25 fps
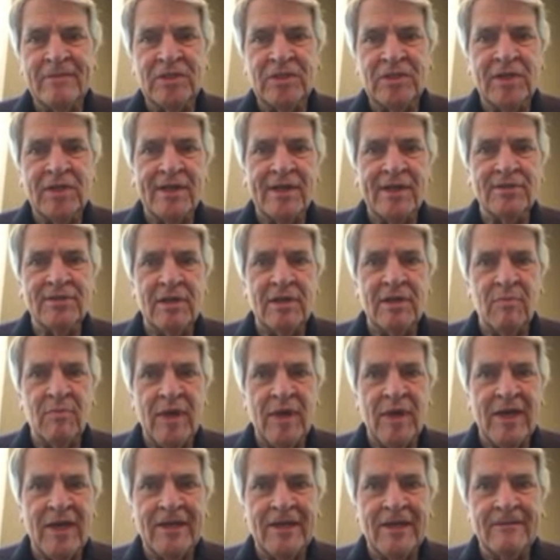sexy
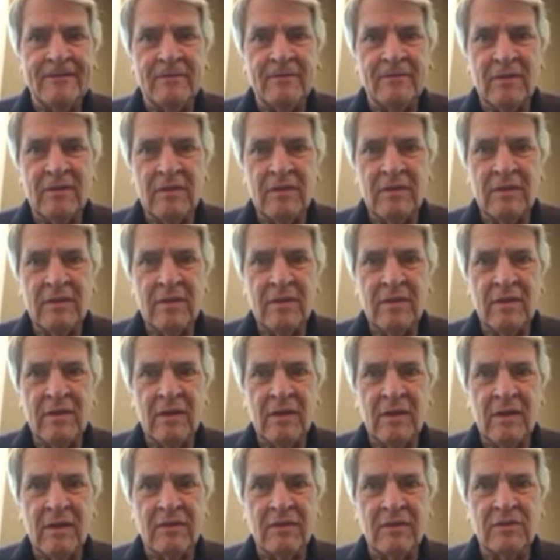men
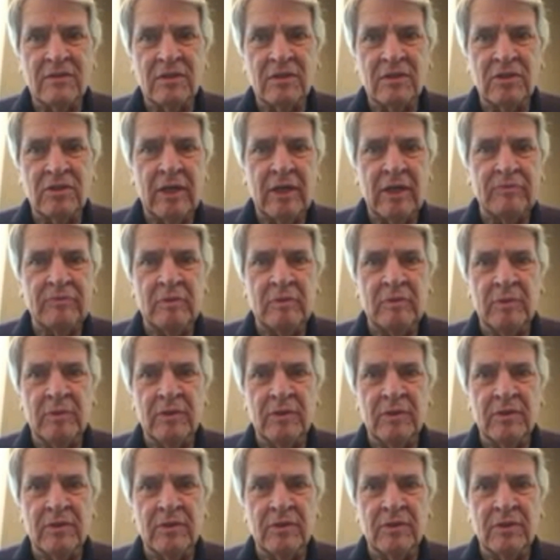are
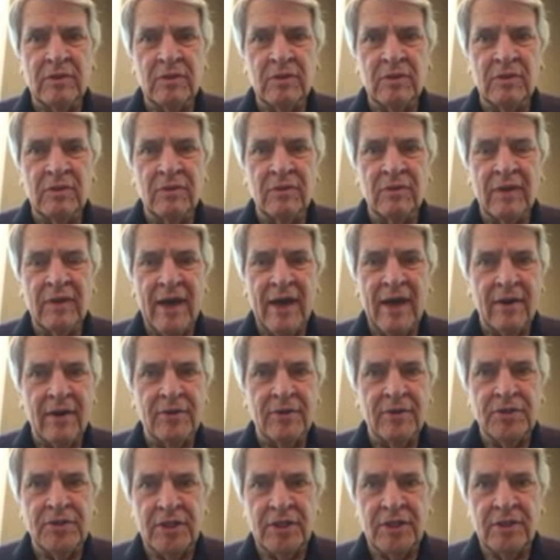susceptible to
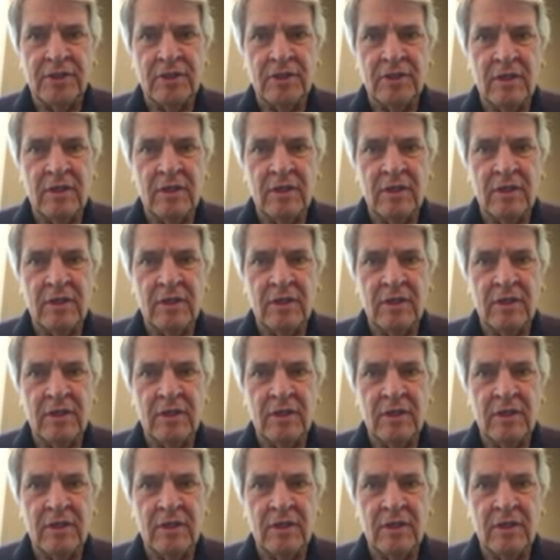allergies.